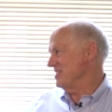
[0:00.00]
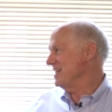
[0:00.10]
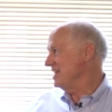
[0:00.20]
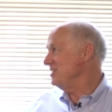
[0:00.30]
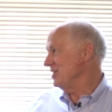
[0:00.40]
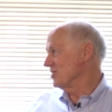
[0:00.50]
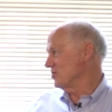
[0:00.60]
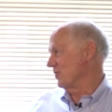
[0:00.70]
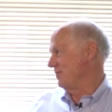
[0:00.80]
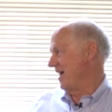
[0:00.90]
10
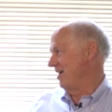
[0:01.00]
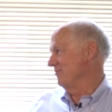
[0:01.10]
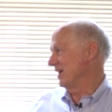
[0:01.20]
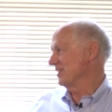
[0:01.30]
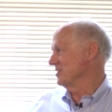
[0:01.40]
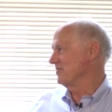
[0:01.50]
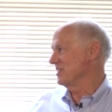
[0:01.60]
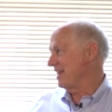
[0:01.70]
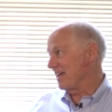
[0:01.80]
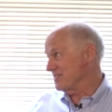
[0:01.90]
years from now, because if
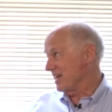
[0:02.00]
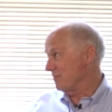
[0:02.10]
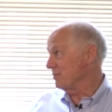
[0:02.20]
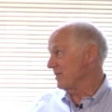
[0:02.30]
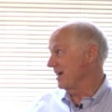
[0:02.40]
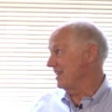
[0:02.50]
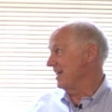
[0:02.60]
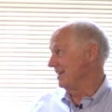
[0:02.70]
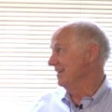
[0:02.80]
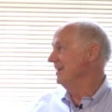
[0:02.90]
it doesn't happen by
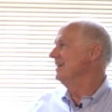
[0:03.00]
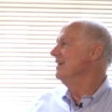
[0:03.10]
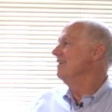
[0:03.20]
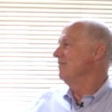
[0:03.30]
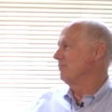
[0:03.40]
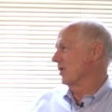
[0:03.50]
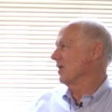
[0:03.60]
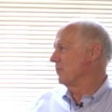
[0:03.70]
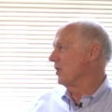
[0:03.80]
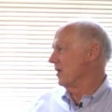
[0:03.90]
then, we're
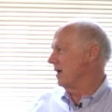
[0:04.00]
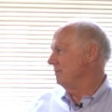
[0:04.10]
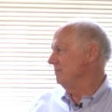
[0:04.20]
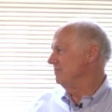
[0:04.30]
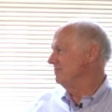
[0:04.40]
going to burn up.